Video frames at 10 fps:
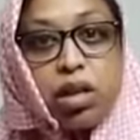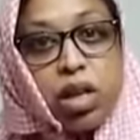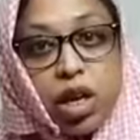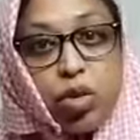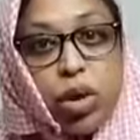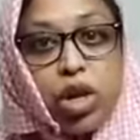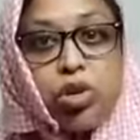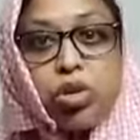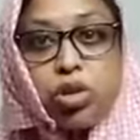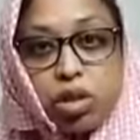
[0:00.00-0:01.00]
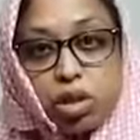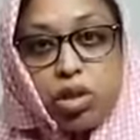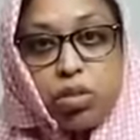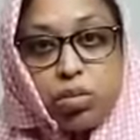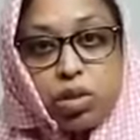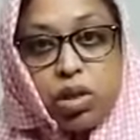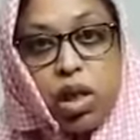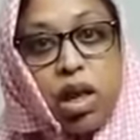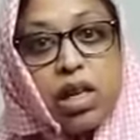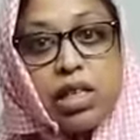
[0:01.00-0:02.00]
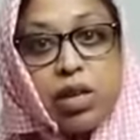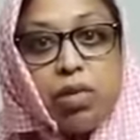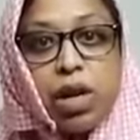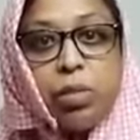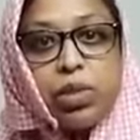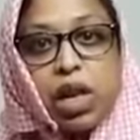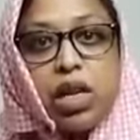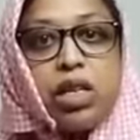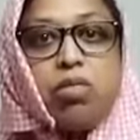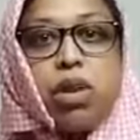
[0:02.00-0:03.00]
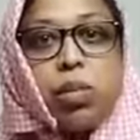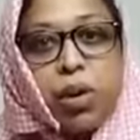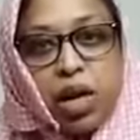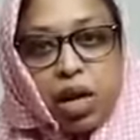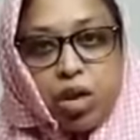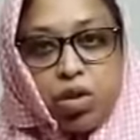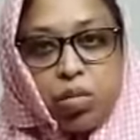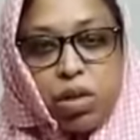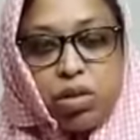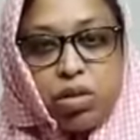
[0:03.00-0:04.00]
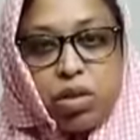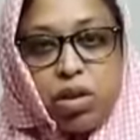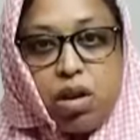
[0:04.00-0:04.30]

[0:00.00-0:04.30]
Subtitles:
the education systems in developed and developing economies.